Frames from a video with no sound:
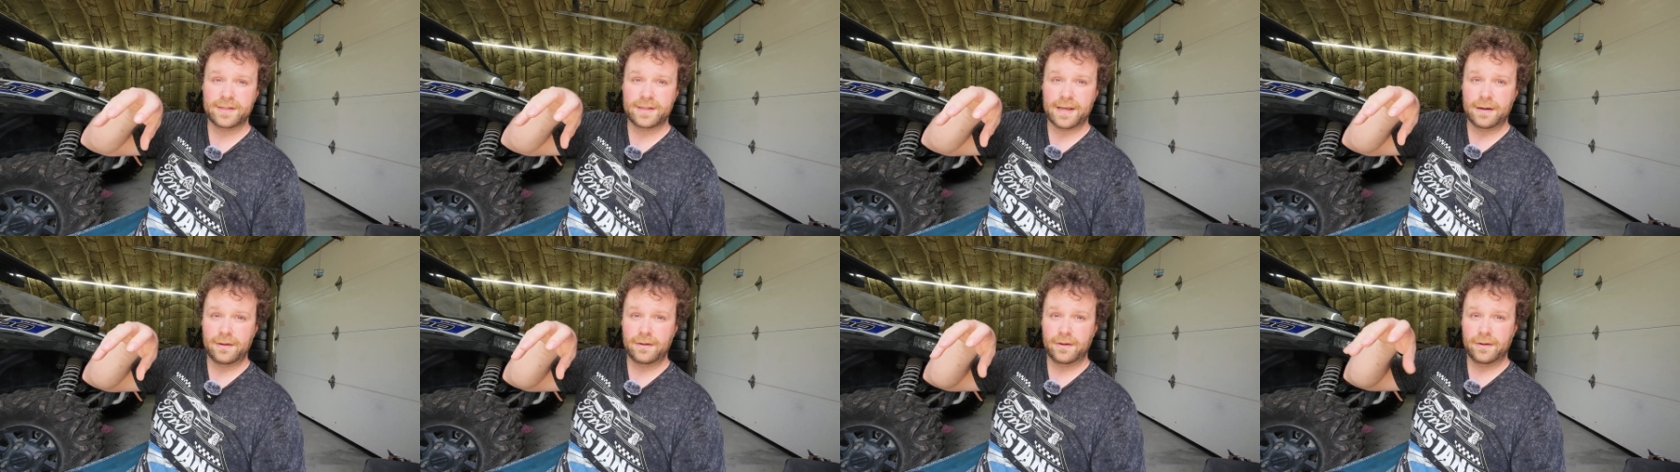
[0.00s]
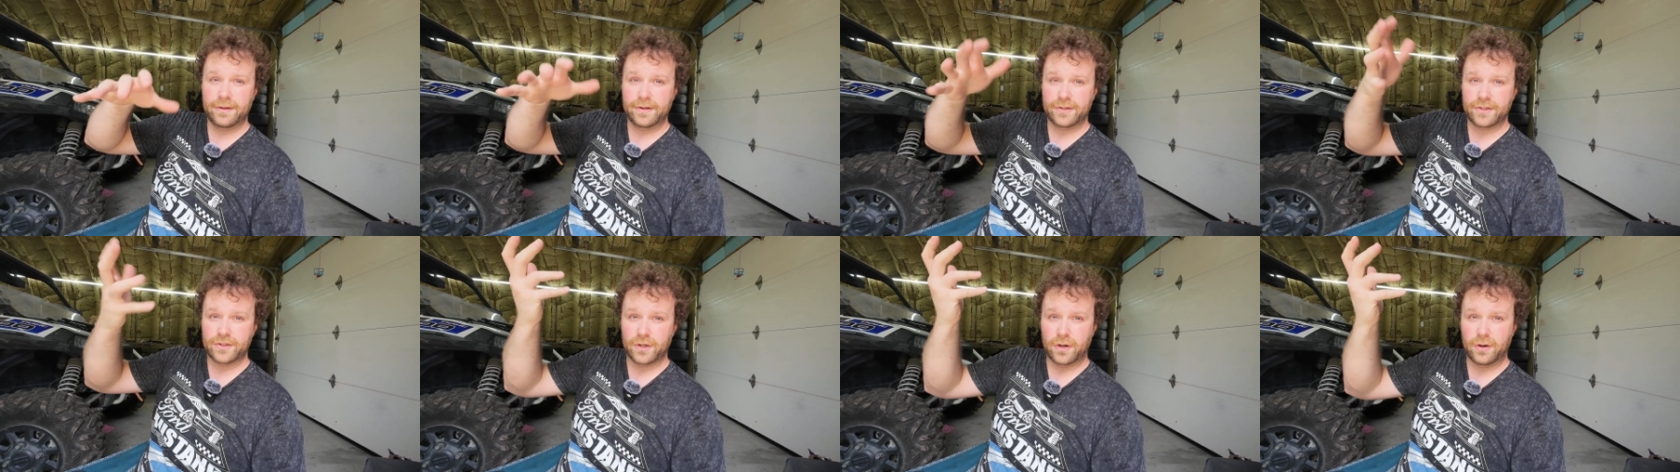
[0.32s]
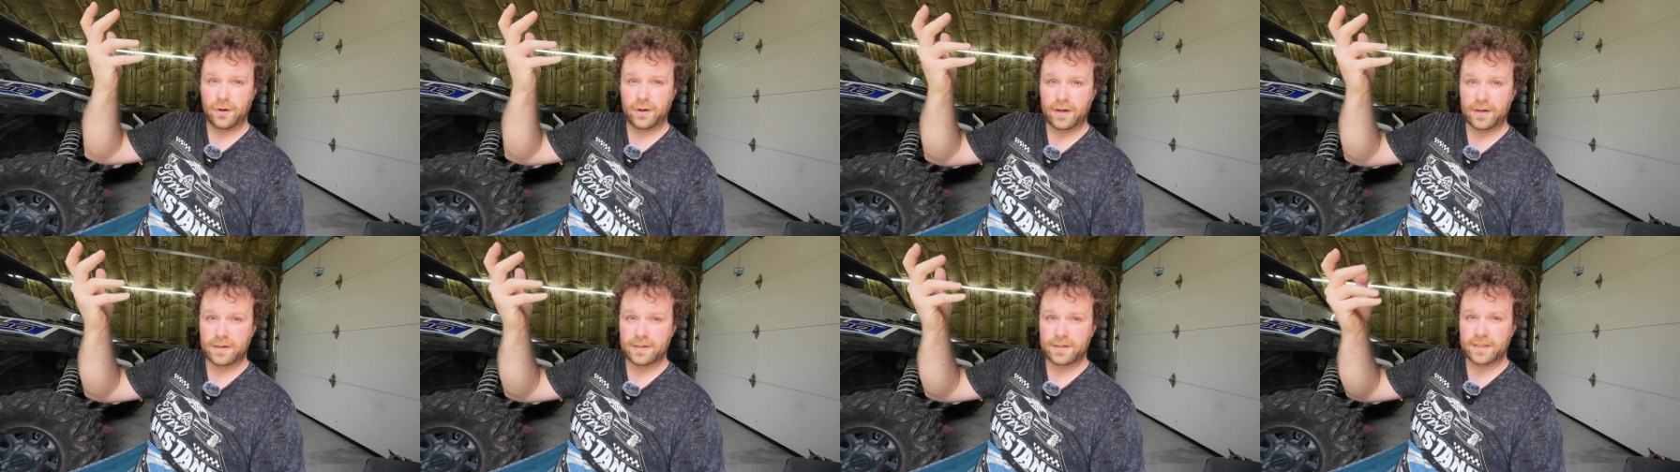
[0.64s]
center of the
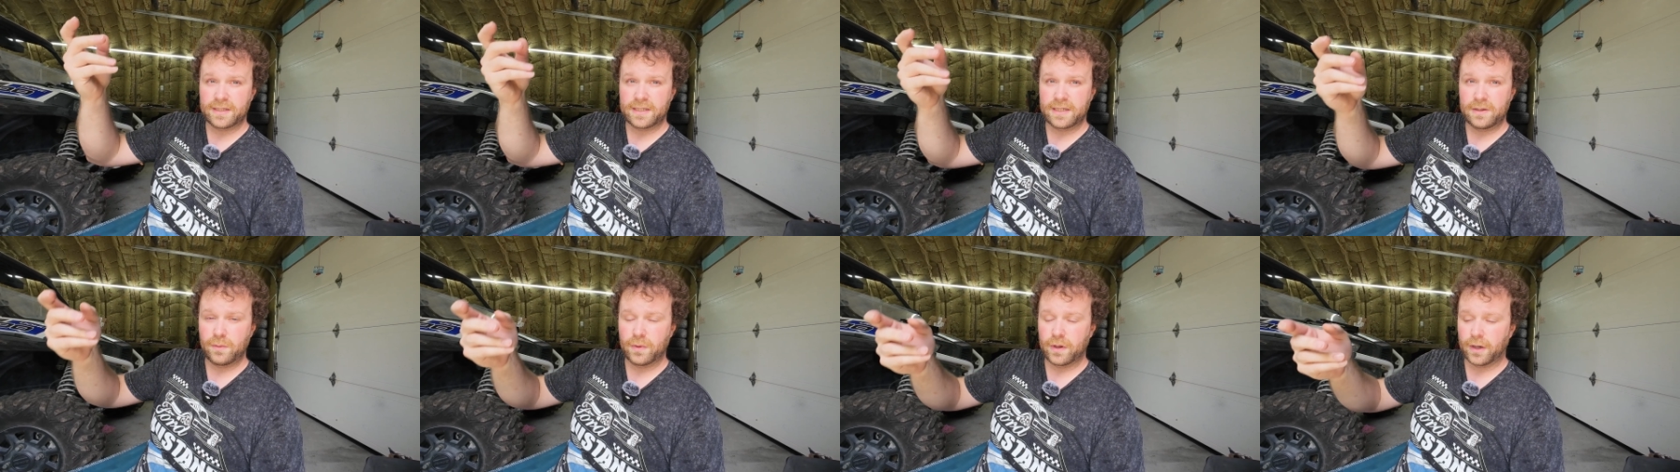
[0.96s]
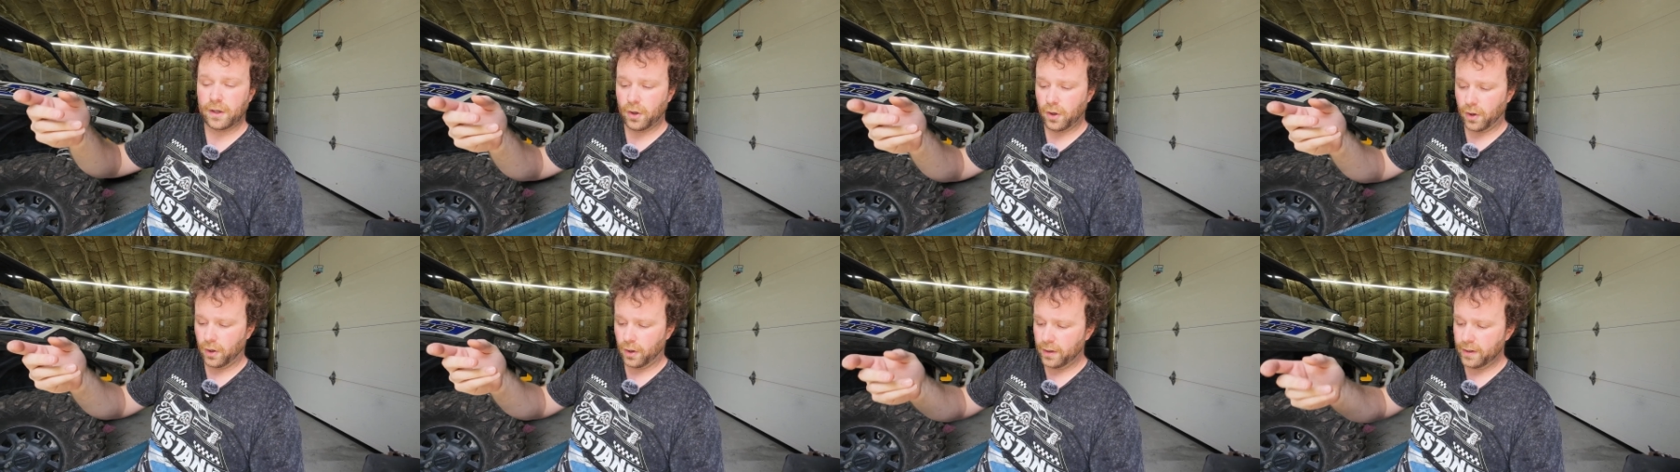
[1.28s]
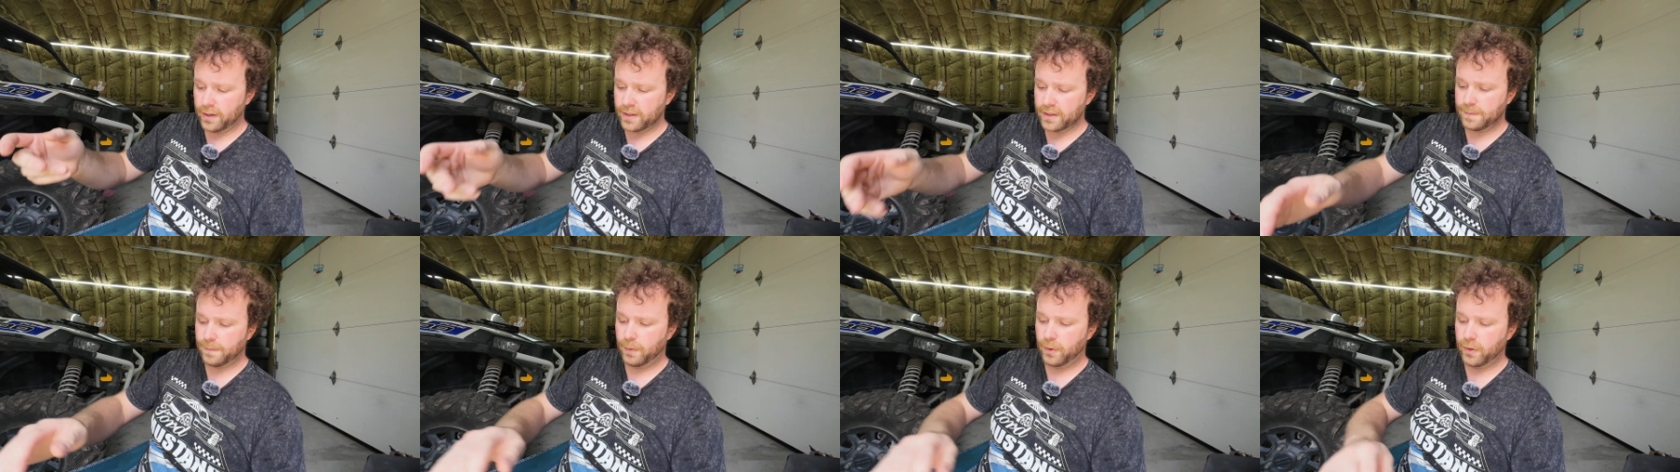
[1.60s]
circuit and see what current it's